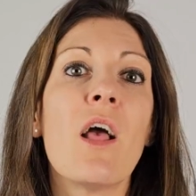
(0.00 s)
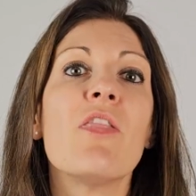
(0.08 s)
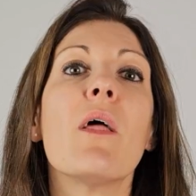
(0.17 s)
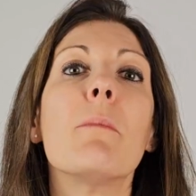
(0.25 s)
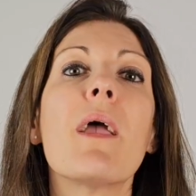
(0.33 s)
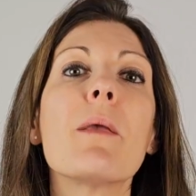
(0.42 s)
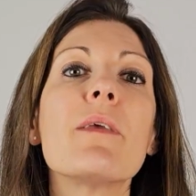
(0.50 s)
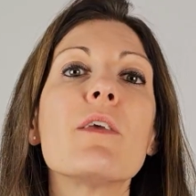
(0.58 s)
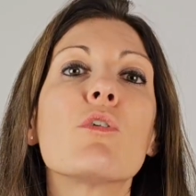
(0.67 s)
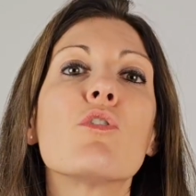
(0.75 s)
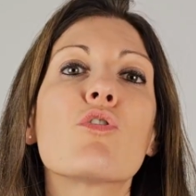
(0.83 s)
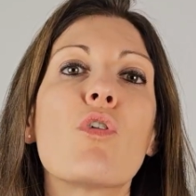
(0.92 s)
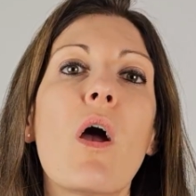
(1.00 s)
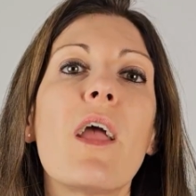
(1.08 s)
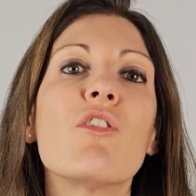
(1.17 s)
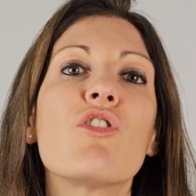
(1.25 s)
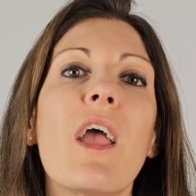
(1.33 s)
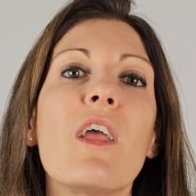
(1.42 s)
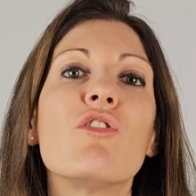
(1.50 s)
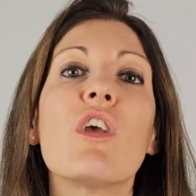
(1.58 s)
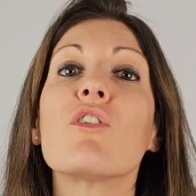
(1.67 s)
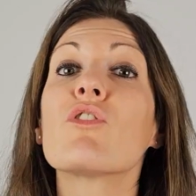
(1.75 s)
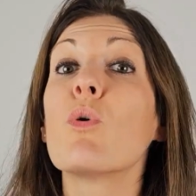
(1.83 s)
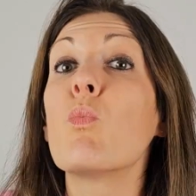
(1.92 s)
then maybe you can try and change
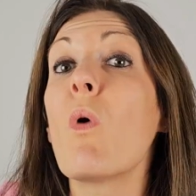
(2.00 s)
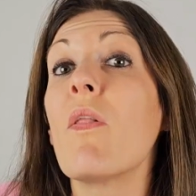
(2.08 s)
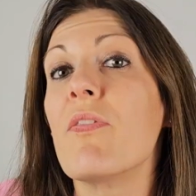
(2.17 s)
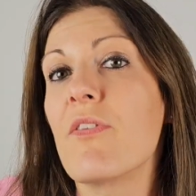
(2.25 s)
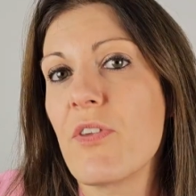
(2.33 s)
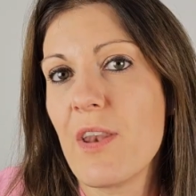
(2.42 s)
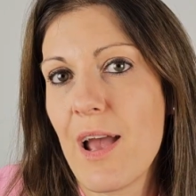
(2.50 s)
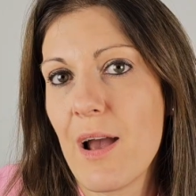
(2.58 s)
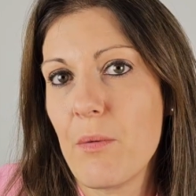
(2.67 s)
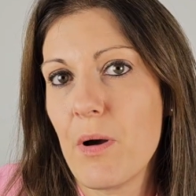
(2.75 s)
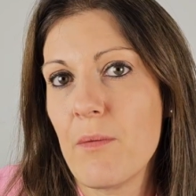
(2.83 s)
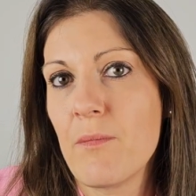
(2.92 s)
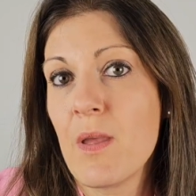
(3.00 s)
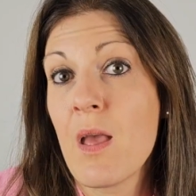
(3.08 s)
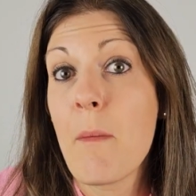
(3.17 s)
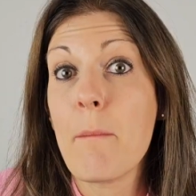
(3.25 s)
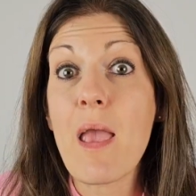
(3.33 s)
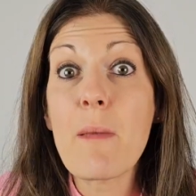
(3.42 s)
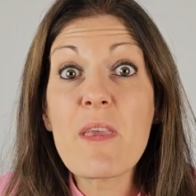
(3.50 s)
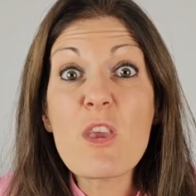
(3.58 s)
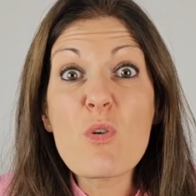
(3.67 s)
it to once an hour. Maybe you